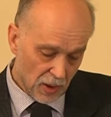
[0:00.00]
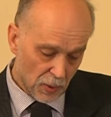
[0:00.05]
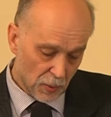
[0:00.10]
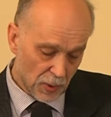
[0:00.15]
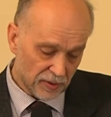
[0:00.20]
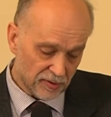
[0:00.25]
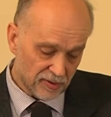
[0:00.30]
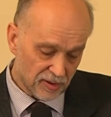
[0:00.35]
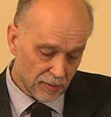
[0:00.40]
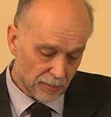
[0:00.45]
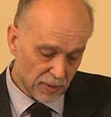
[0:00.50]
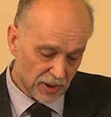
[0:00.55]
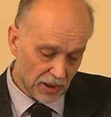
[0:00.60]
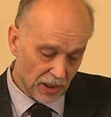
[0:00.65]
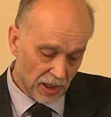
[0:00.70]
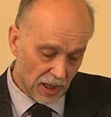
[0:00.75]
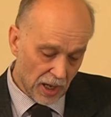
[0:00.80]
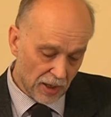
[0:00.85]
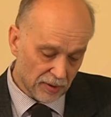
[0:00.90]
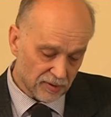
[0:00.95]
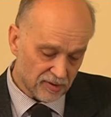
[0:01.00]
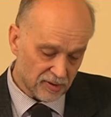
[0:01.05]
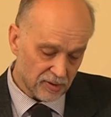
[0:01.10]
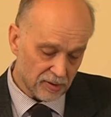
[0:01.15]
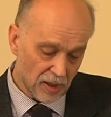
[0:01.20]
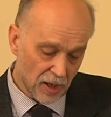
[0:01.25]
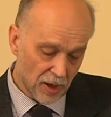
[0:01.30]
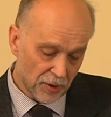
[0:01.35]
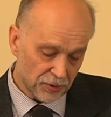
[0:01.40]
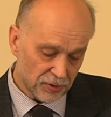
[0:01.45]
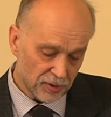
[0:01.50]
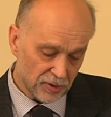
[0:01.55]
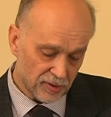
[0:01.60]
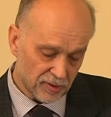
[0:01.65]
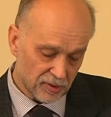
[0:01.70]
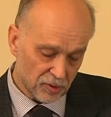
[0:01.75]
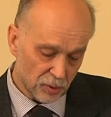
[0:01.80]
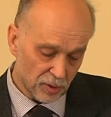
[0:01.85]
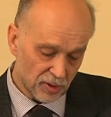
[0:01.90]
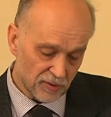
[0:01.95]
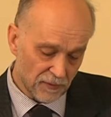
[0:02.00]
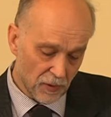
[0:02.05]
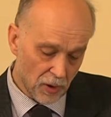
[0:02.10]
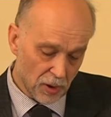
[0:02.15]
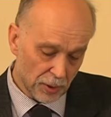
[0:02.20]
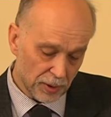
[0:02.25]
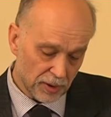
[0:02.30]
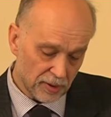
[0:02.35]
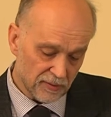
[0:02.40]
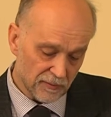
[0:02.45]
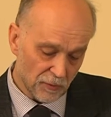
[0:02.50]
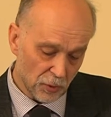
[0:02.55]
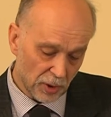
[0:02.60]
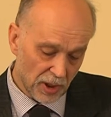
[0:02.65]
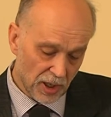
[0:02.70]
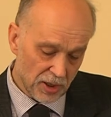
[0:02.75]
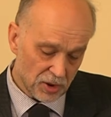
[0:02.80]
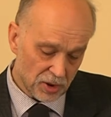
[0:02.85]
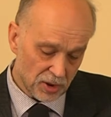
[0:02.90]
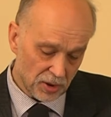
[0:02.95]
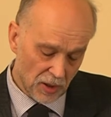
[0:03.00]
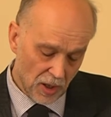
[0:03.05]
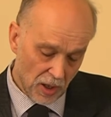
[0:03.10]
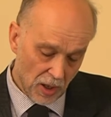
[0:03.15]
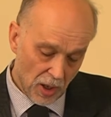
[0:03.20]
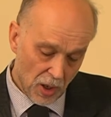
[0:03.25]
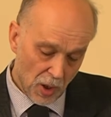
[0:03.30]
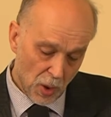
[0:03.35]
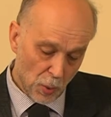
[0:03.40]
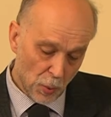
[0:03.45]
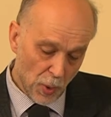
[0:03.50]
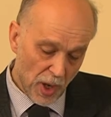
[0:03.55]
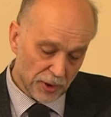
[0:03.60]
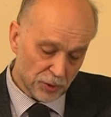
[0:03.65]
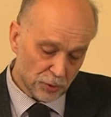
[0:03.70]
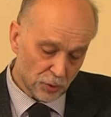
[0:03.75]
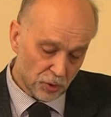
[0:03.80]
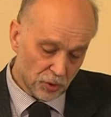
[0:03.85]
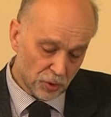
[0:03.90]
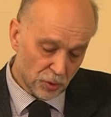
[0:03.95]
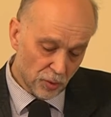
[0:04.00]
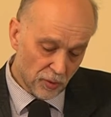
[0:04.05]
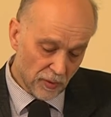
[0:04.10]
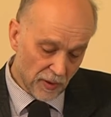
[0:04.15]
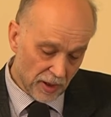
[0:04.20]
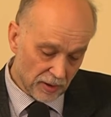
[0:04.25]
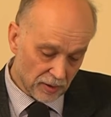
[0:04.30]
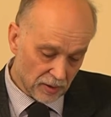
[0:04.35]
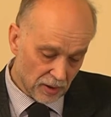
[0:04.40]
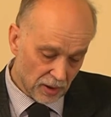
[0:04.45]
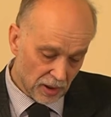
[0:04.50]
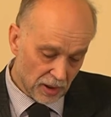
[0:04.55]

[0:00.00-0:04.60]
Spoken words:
when somebody asks an artist who is following his vocation, why do you do that?